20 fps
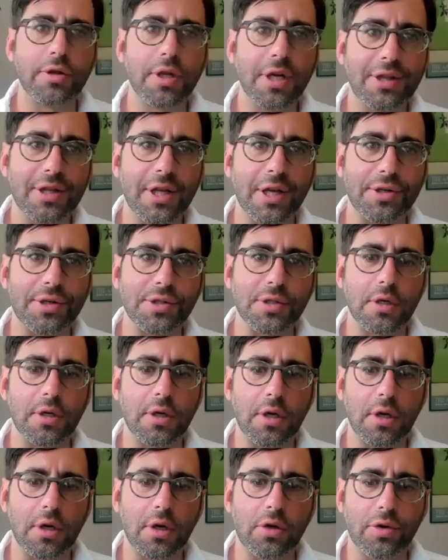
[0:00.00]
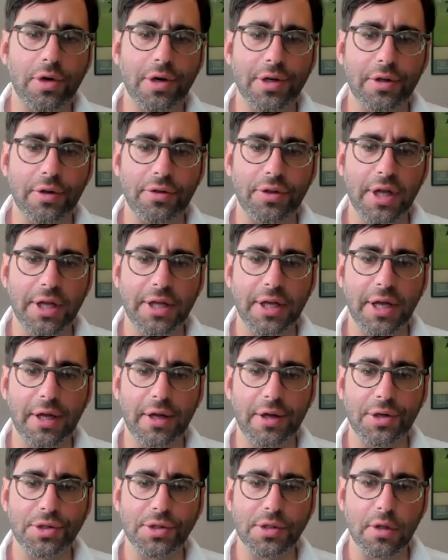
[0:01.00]
you think that critical
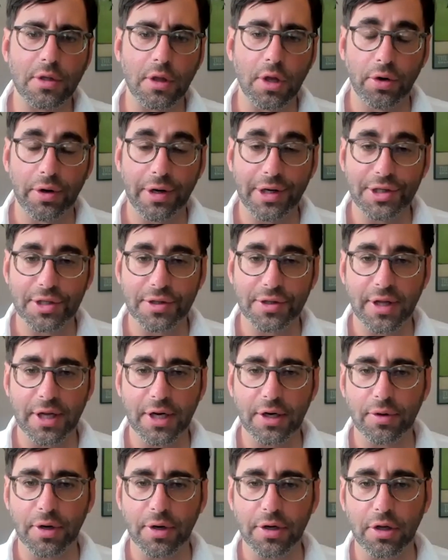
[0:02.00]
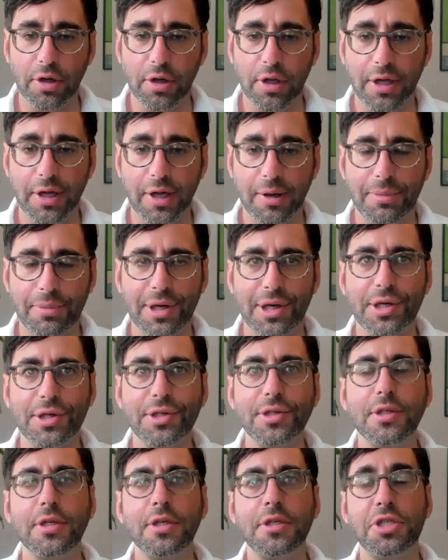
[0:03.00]
thinking, learning to think critically, can
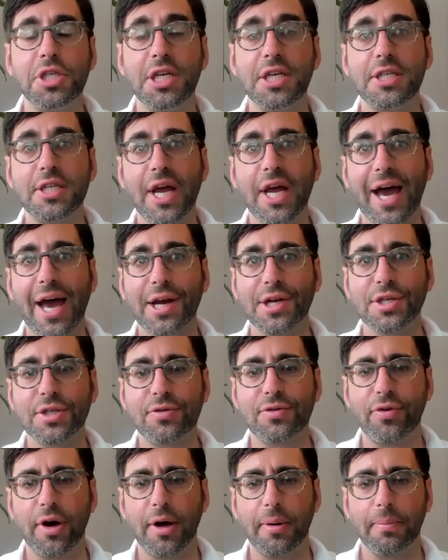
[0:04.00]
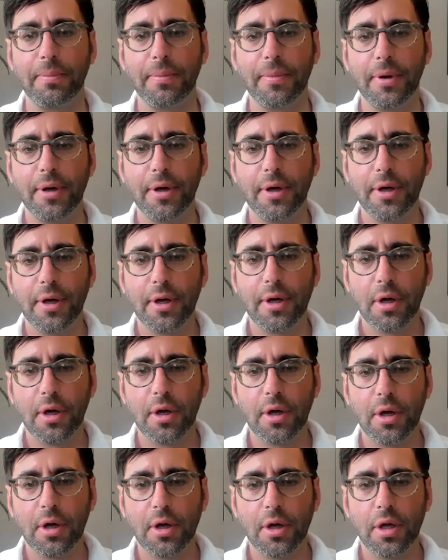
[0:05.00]
be detached from
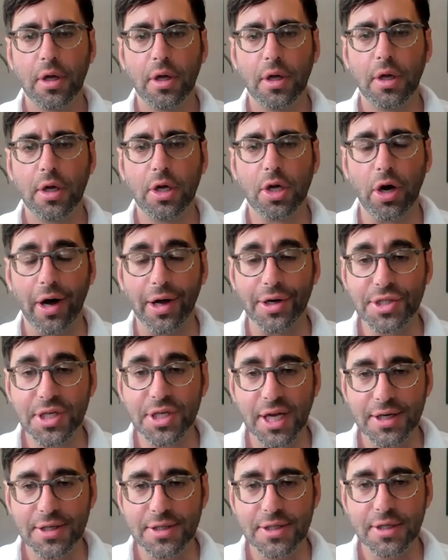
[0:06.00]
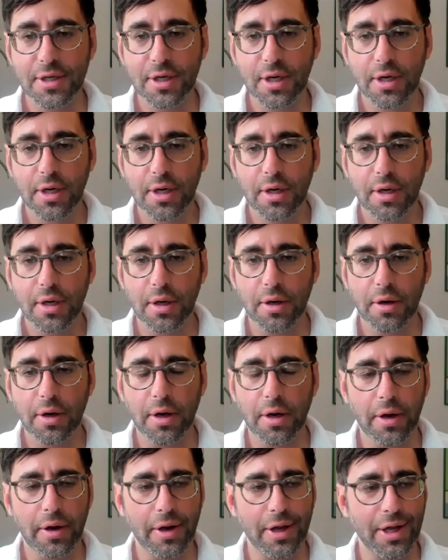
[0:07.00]
content,
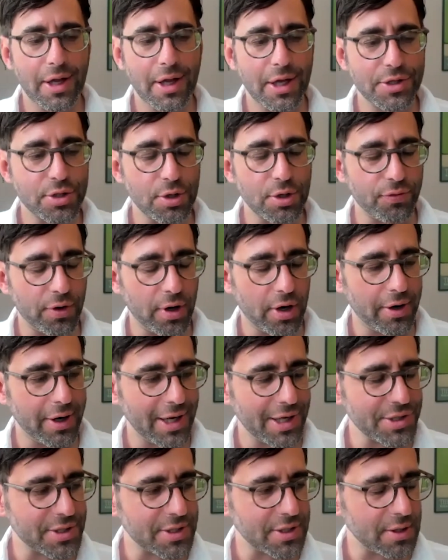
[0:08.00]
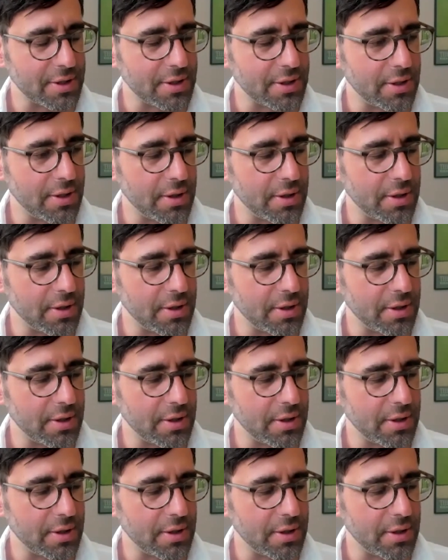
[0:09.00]
insofar as